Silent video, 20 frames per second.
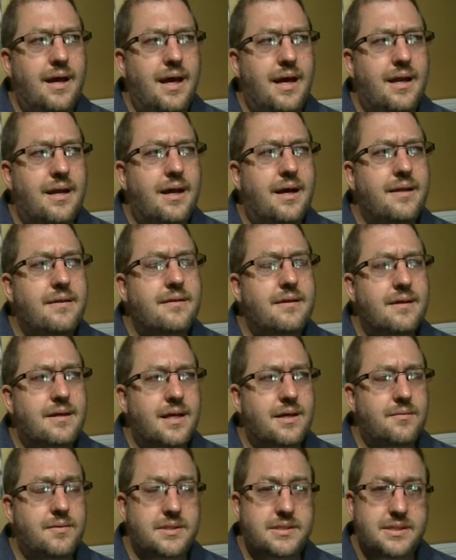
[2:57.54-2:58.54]
And I think
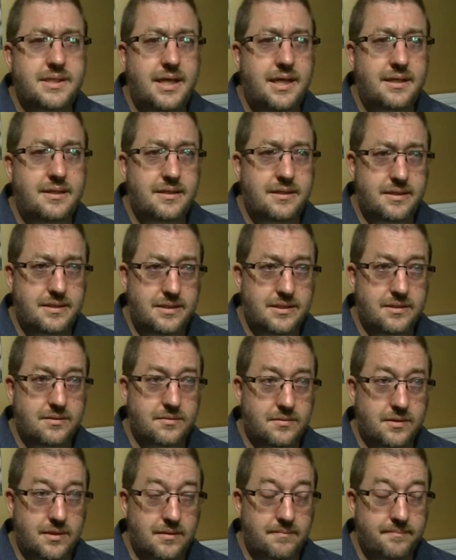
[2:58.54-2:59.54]
I would say to the
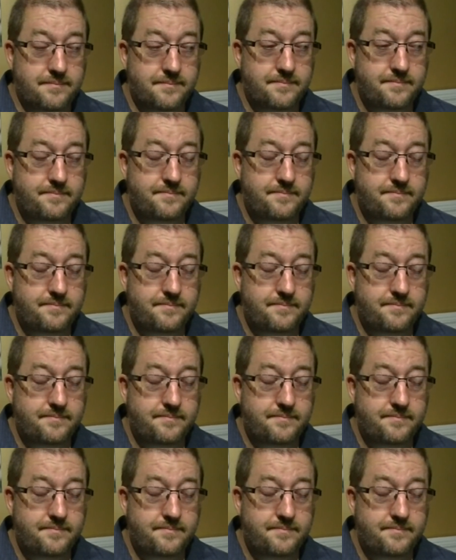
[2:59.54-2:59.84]
children,